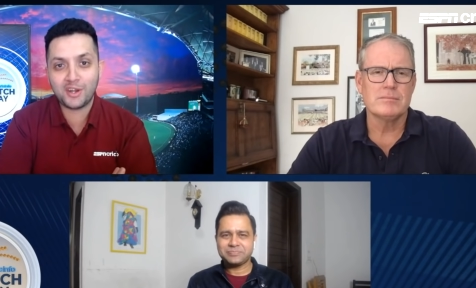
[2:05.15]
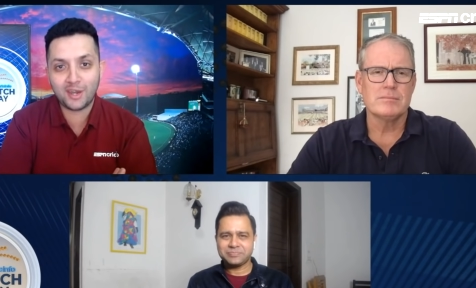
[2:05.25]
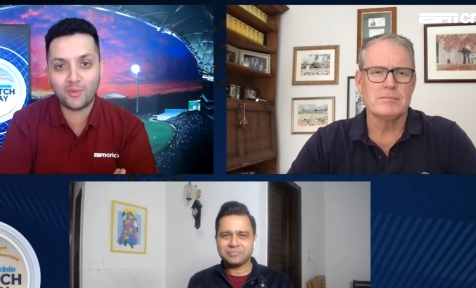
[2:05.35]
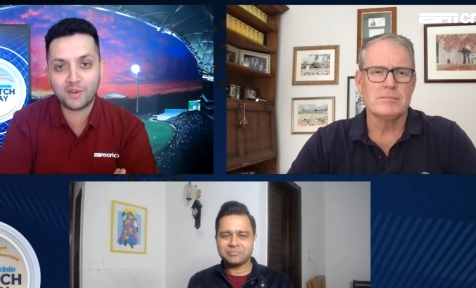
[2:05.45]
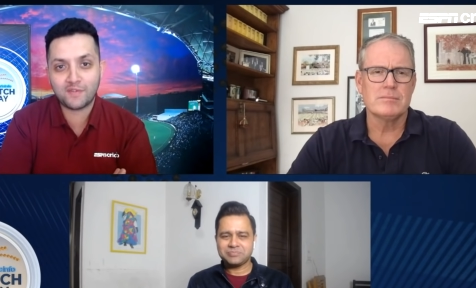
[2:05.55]

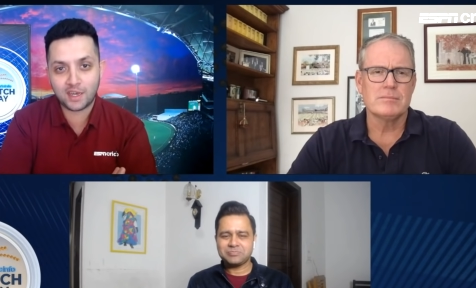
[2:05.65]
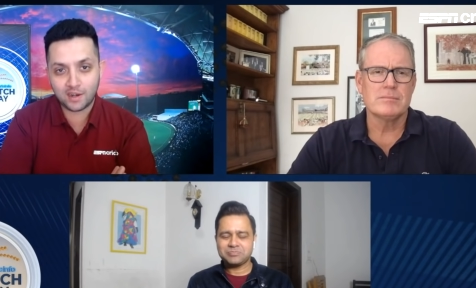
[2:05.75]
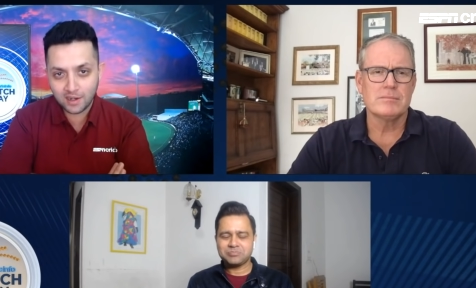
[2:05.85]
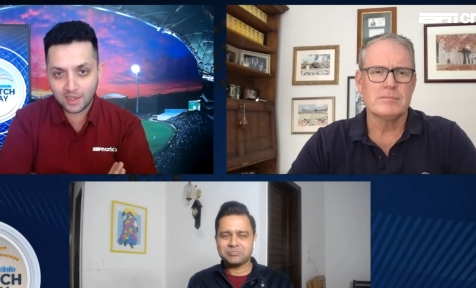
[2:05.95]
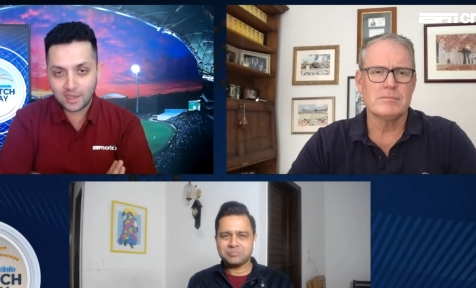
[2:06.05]
Speaker 1: India would have
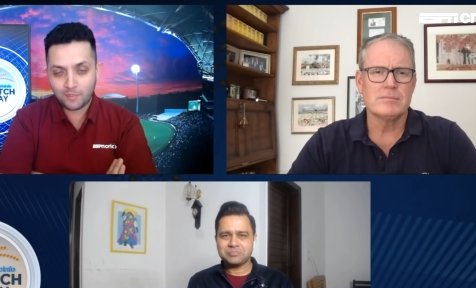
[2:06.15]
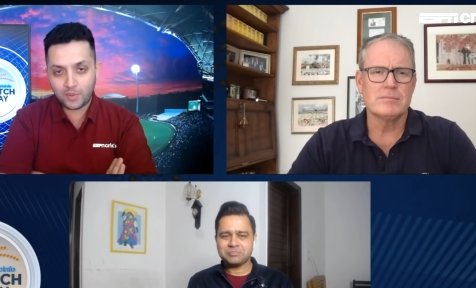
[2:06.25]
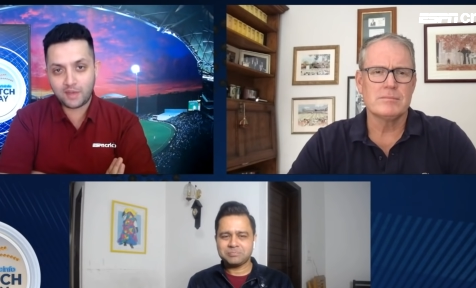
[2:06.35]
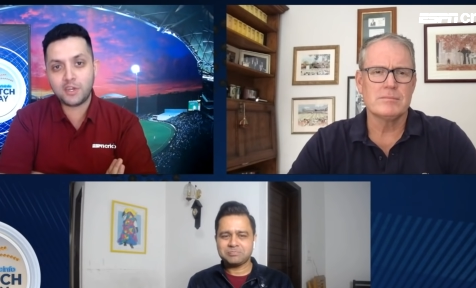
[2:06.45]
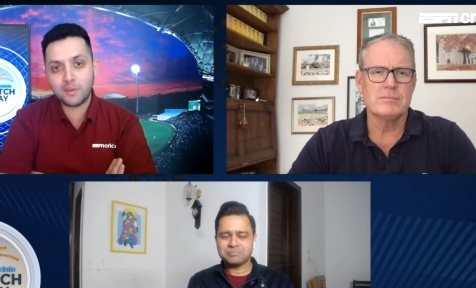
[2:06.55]
done.
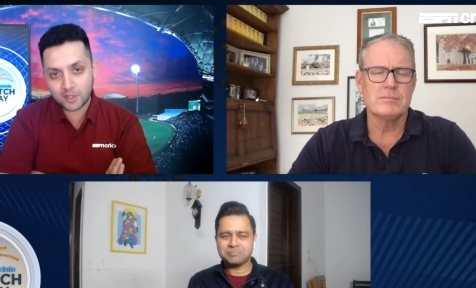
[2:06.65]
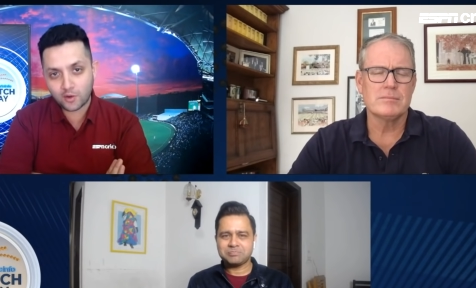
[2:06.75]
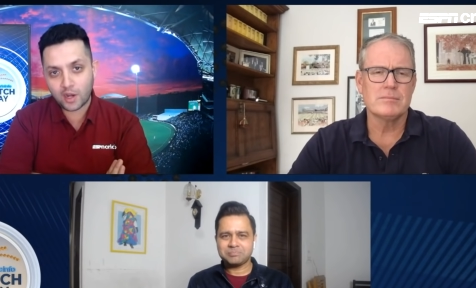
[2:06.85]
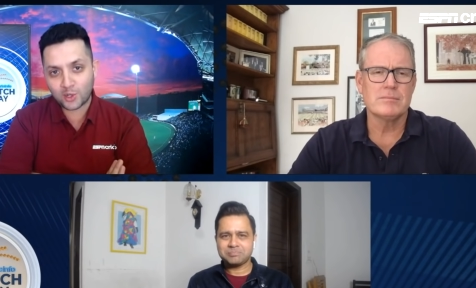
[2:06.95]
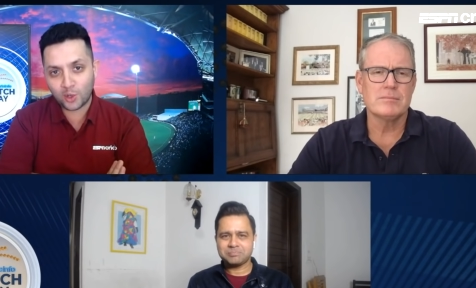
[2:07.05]
But have India made
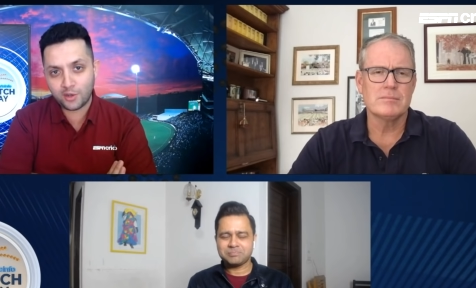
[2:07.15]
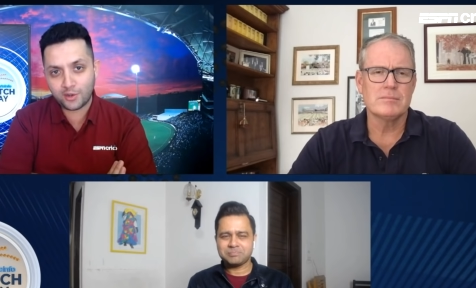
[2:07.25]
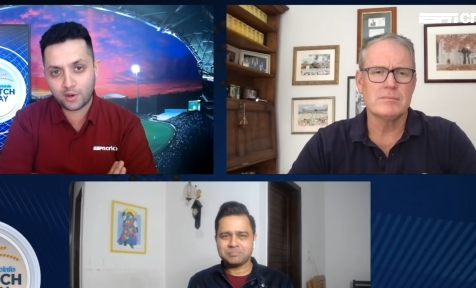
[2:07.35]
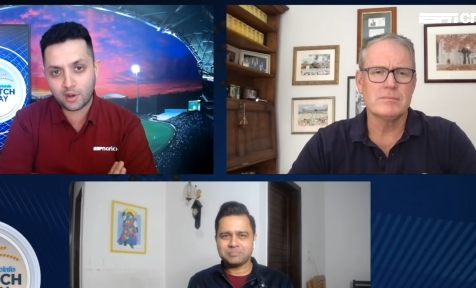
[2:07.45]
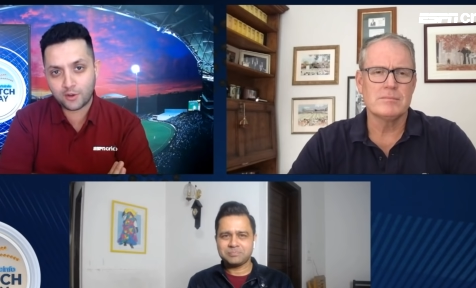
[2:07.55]
the right call
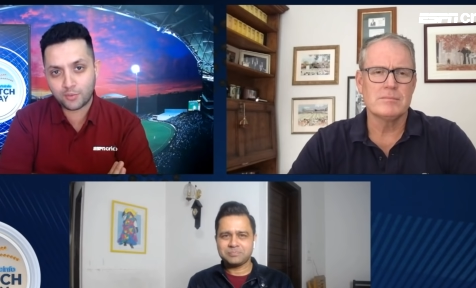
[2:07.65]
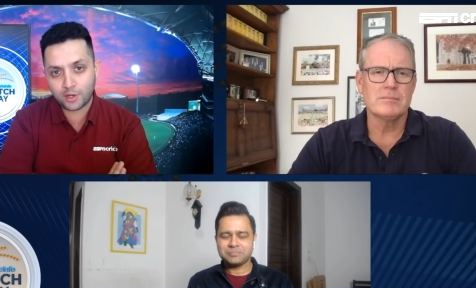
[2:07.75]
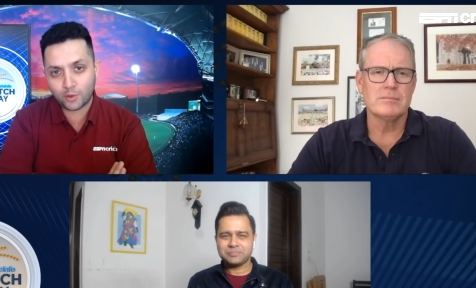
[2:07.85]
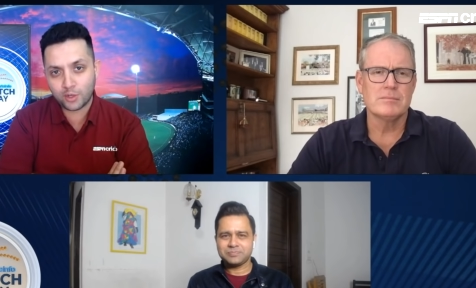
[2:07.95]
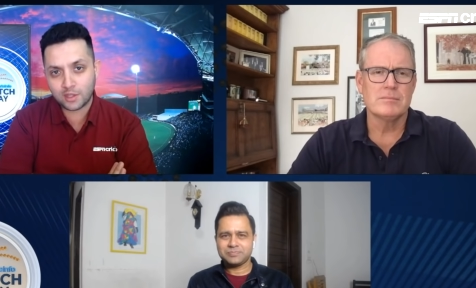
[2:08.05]
in your eye to
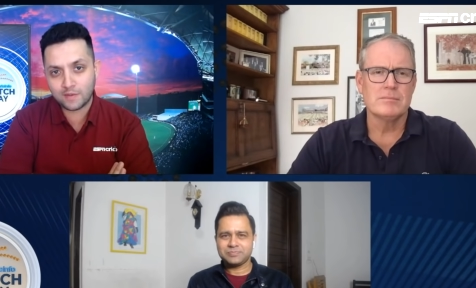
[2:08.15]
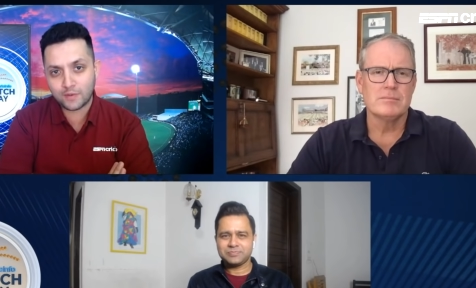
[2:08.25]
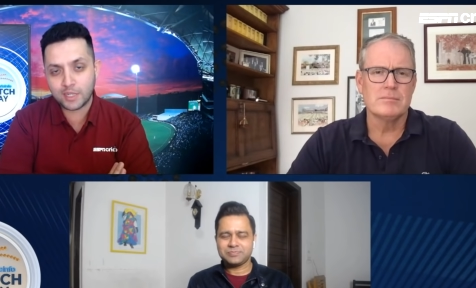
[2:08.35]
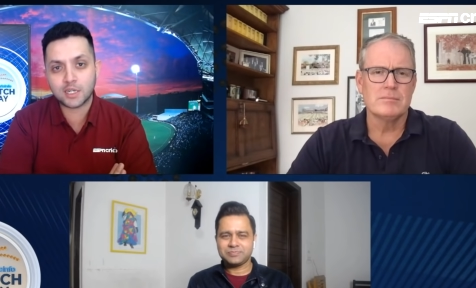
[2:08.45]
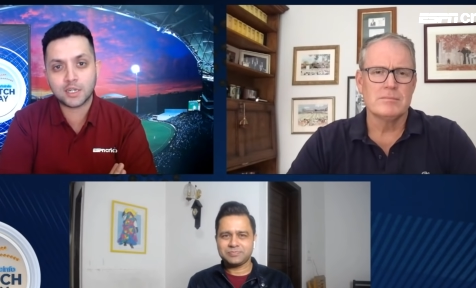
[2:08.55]
bring Rohit in
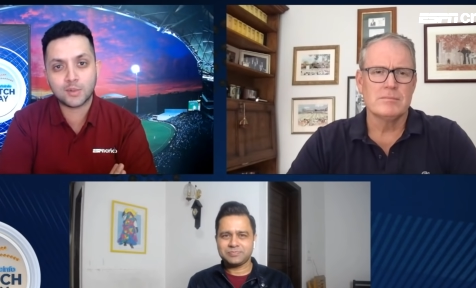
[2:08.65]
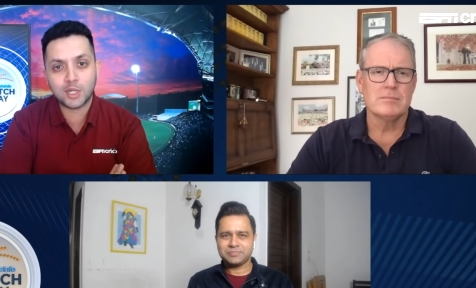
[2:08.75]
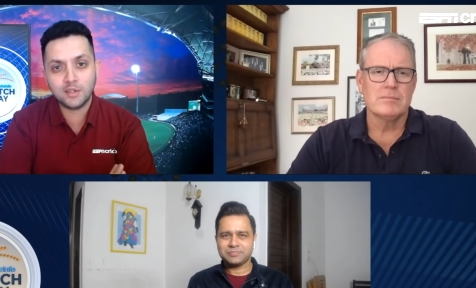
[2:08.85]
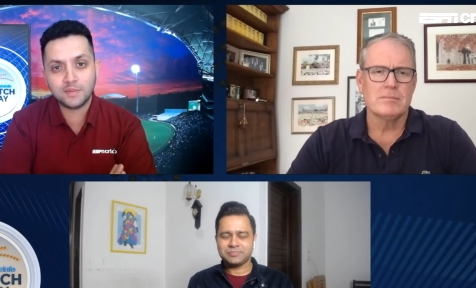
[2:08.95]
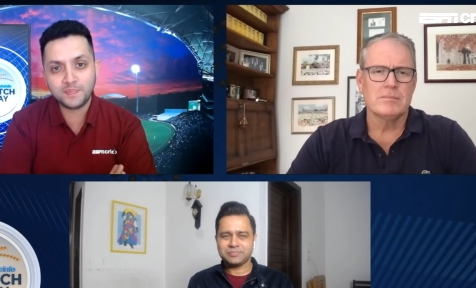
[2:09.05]
for Mayank
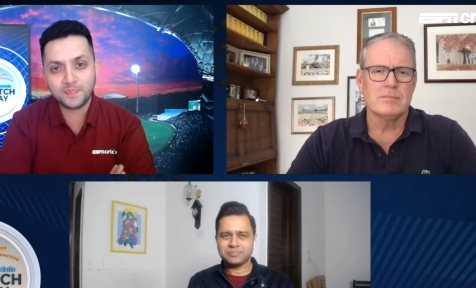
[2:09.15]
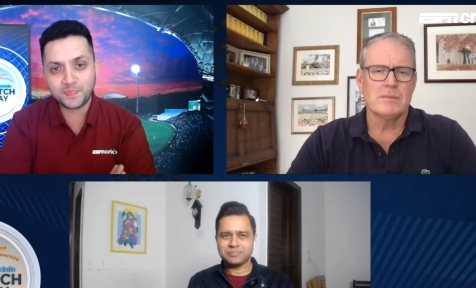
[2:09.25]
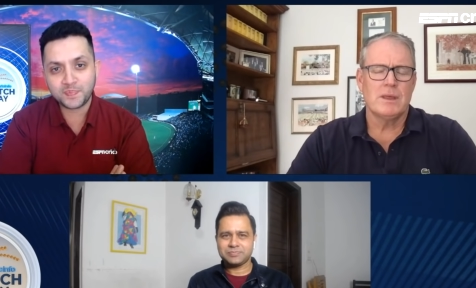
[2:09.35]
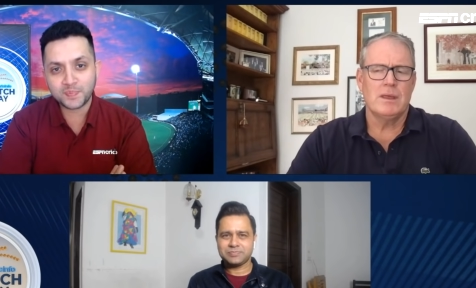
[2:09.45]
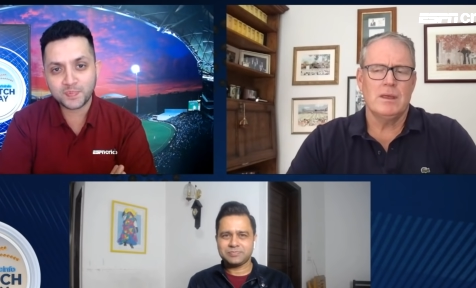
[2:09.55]
Agarwal?
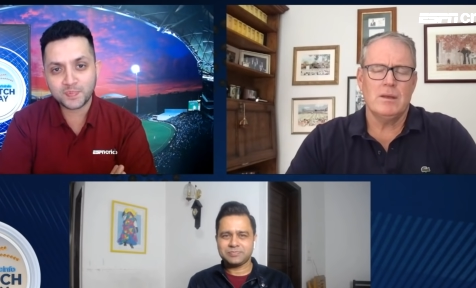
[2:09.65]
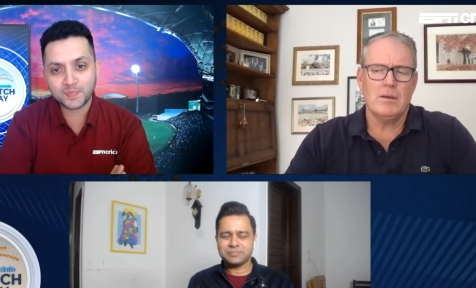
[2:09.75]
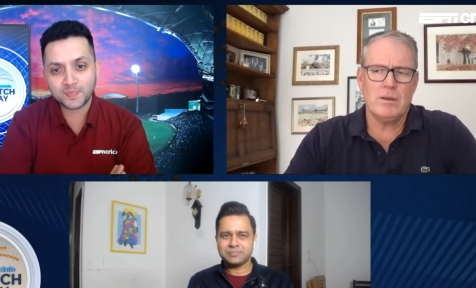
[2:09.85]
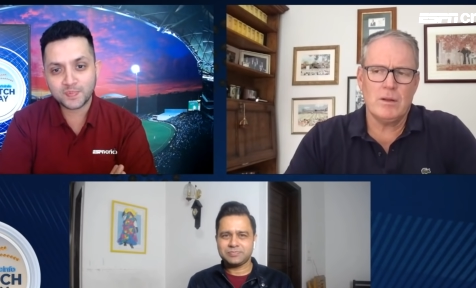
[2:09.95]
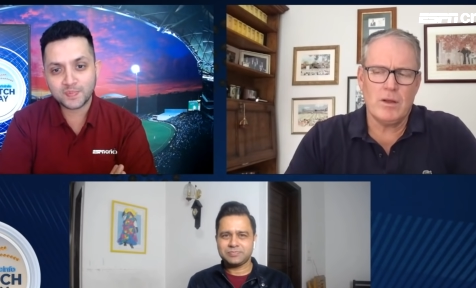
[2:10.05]

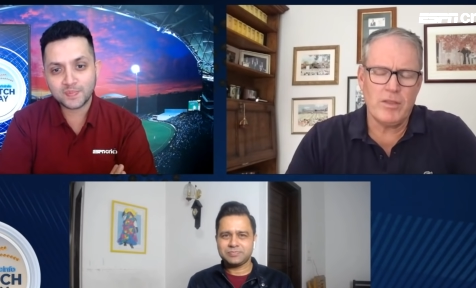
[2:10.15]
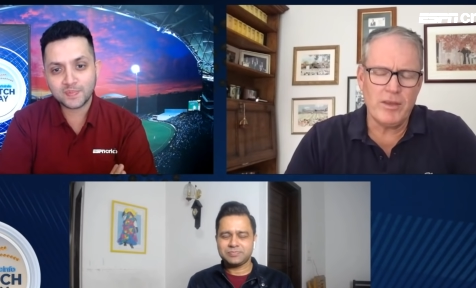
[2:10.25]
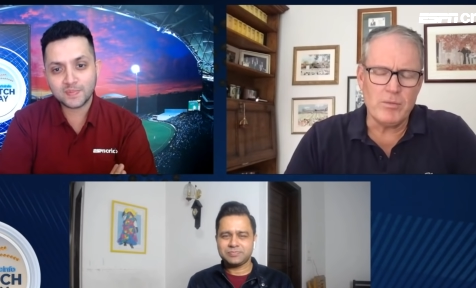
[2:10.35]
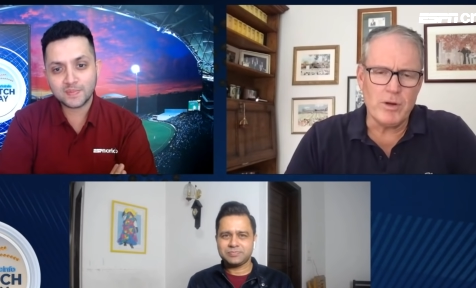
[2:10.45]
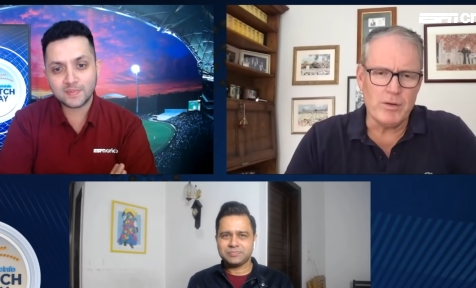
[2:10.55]
Speaker 2: yeah,
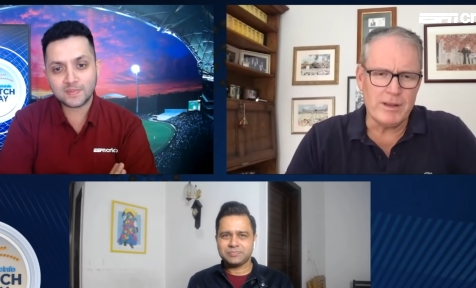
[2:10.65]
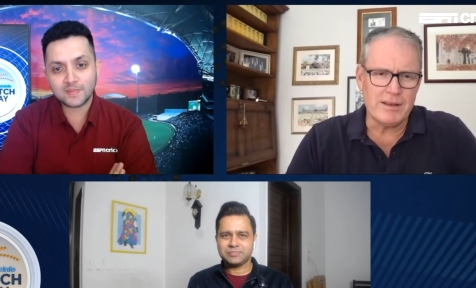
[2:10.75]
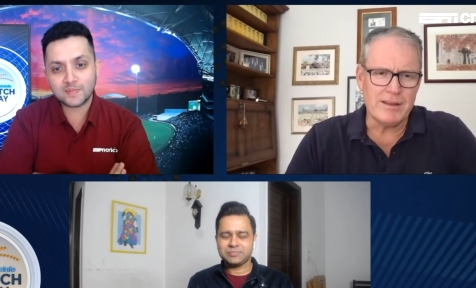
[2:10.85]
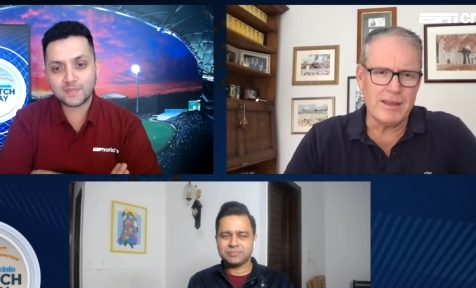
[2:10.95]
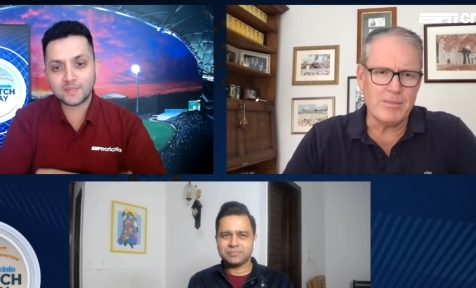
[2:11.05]
look, I think
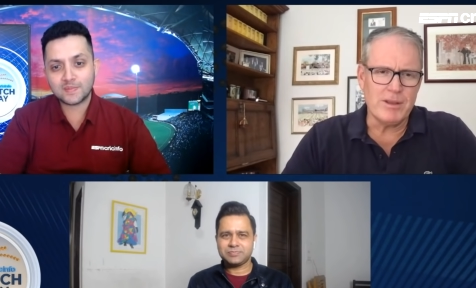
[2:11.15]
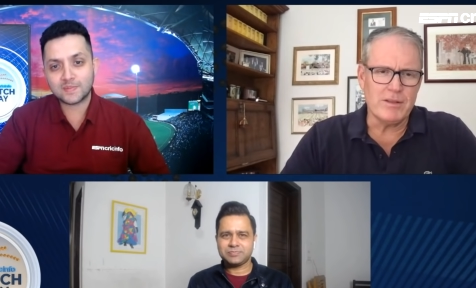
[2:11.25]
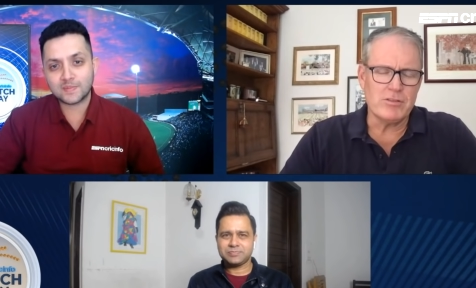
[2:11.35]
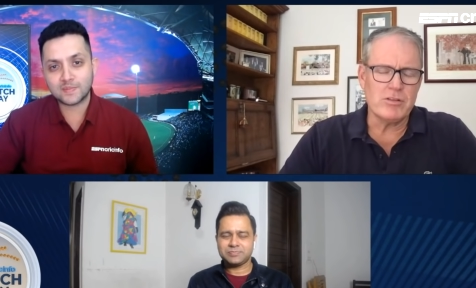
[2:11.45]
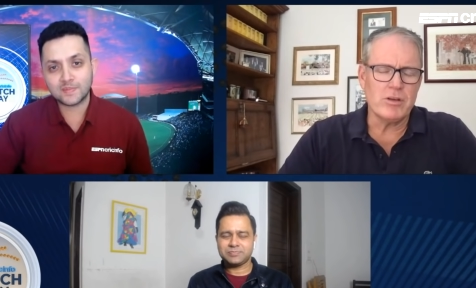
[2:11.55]
Rowan had to
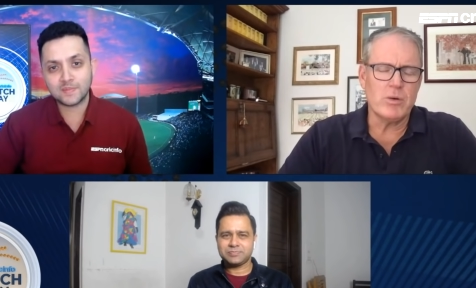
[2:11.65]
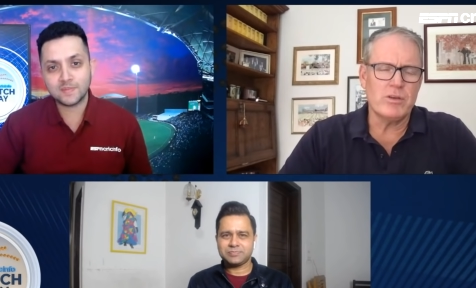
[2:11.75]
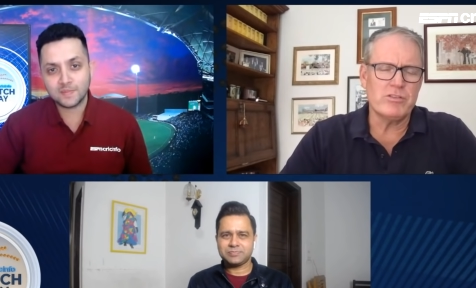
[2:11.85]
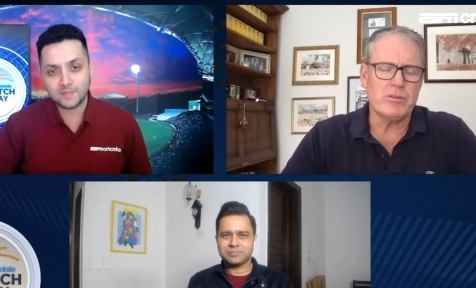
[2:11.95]
come in. There's no